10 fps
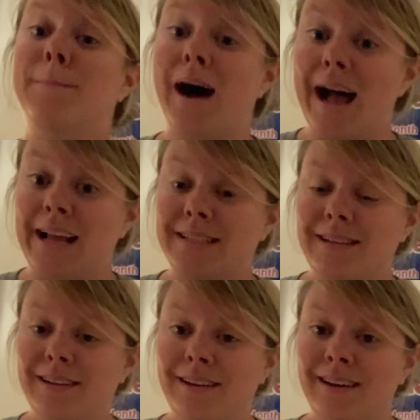But
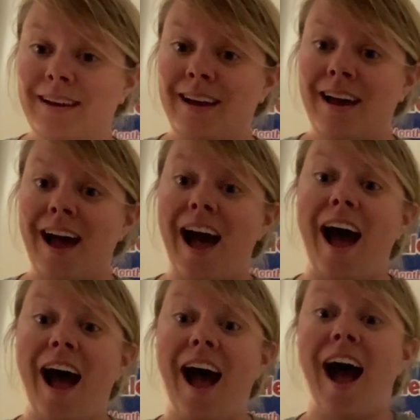
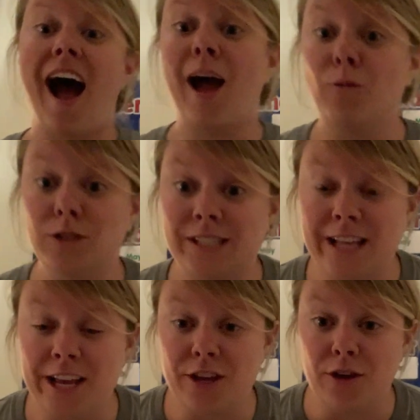I will
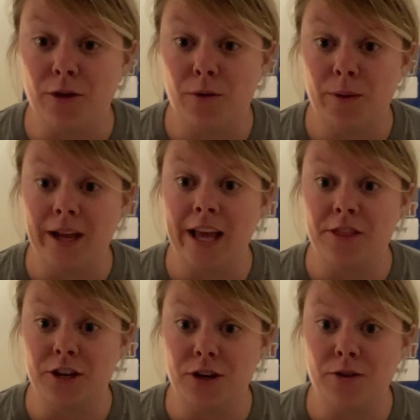see you
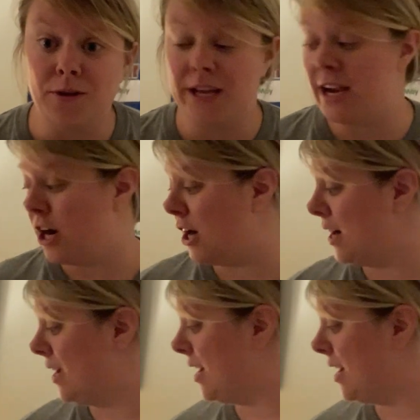in the new year